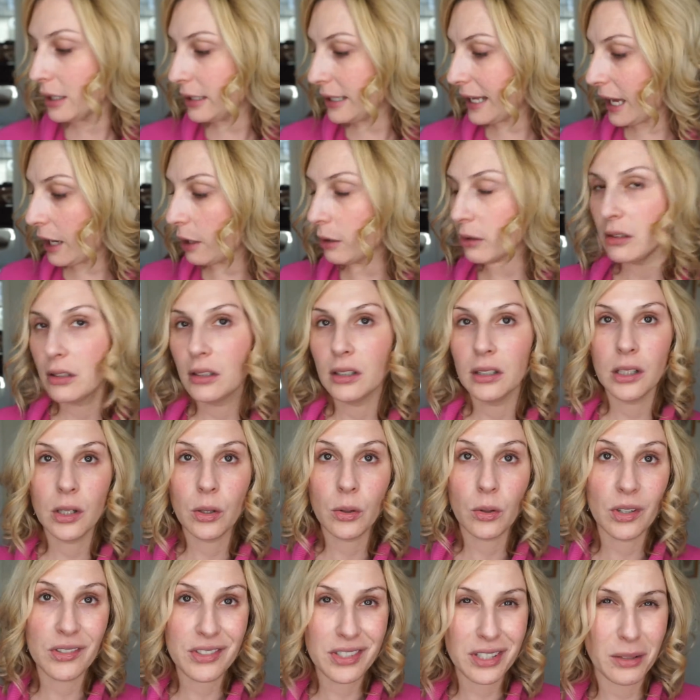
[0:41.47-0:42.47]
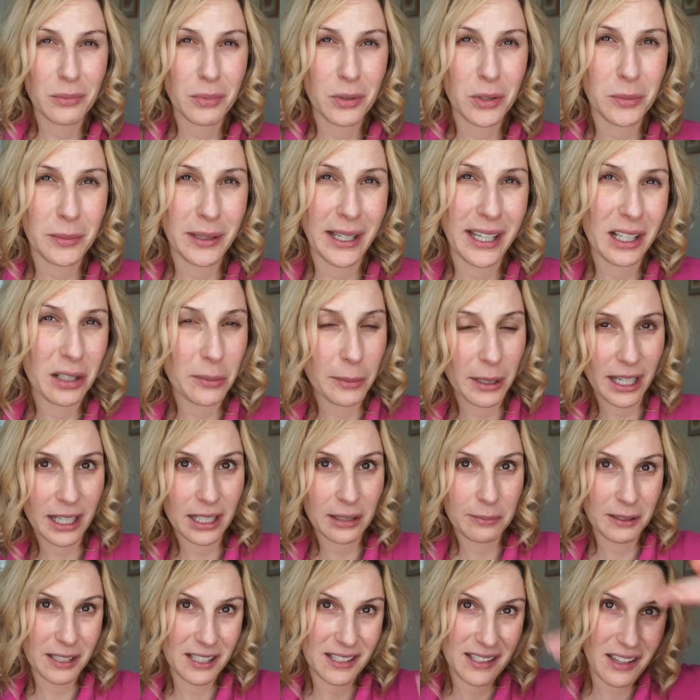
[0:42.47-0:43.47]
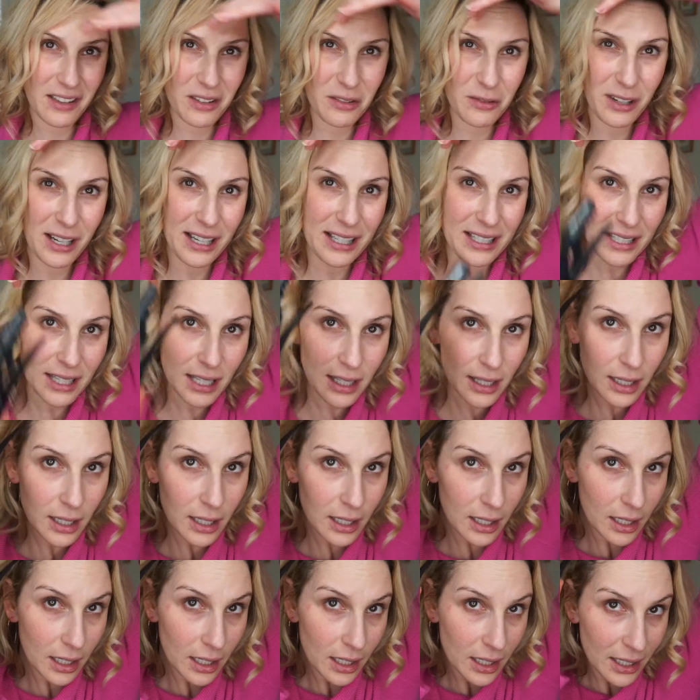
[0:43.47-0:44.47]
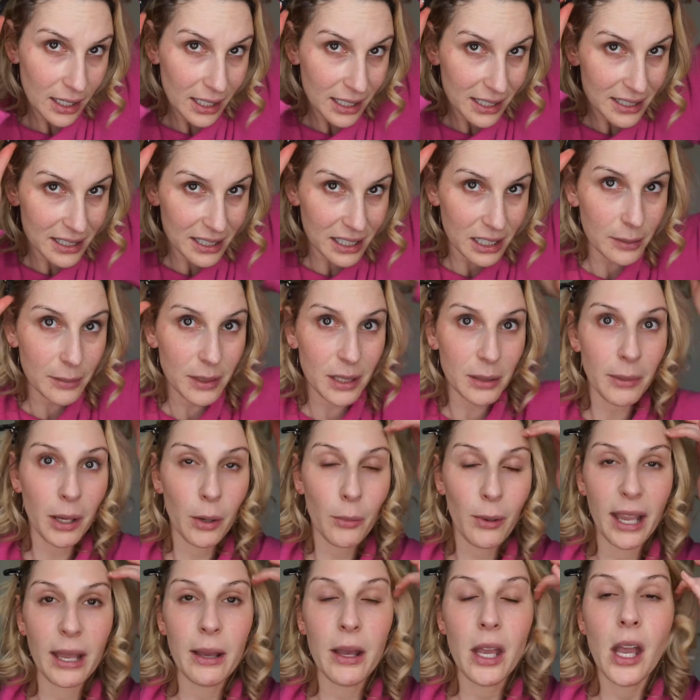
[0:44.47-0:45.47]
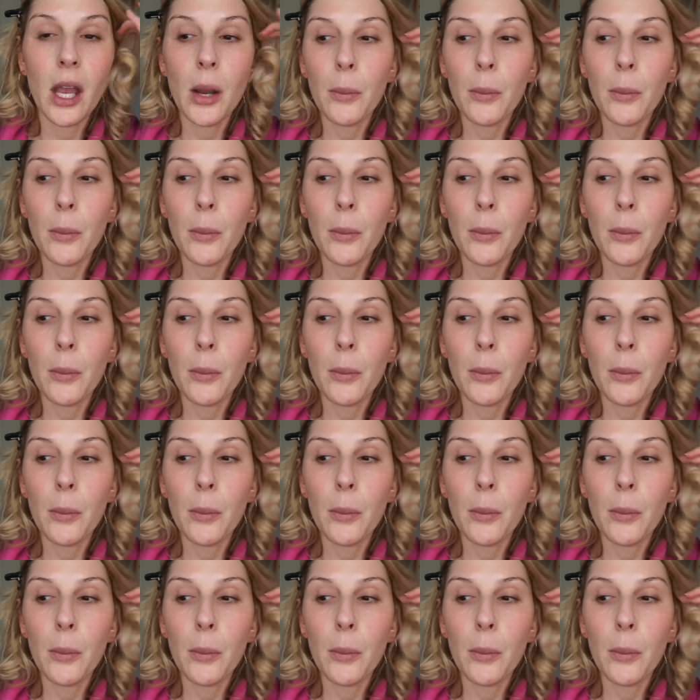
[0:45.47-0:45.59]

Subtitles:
Now, we're also gonna pull my hair back because otherwise it's gonna be in my way.